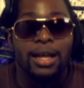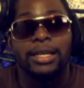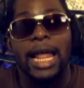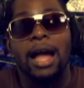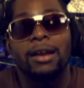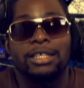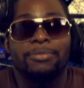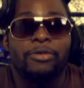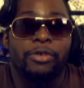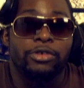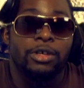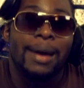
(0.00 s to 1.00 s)
Now let's
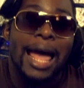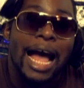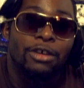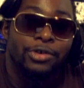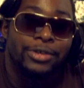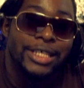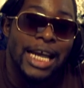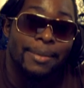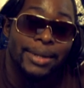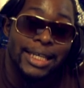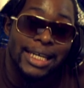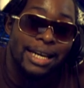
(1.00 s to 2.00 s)
move over to my outro
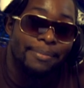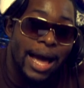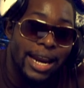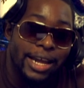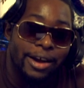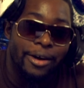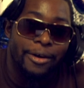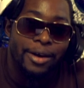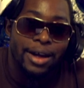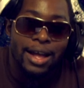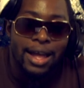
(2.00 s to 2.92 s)
segment to get up out of here.